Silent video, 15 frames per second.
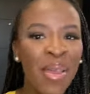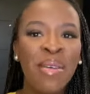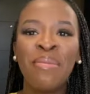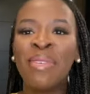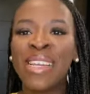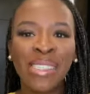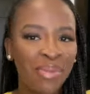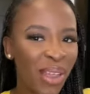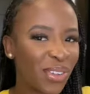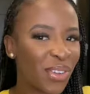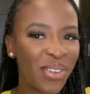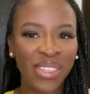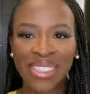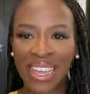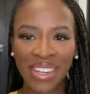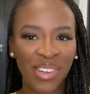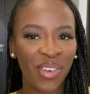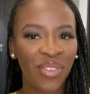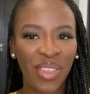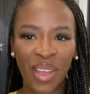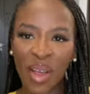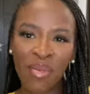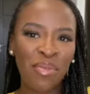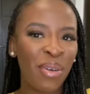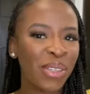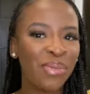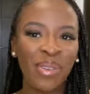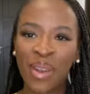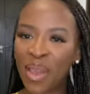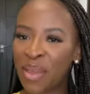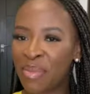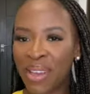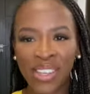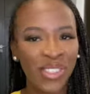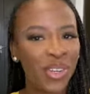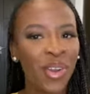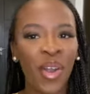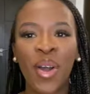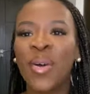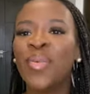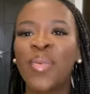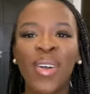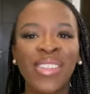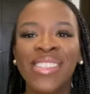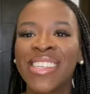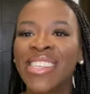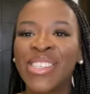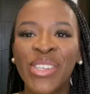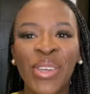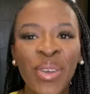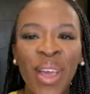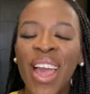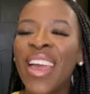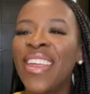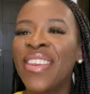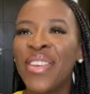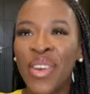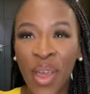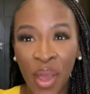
Please make sure you sound off in the comment box below, because your girl wants to know.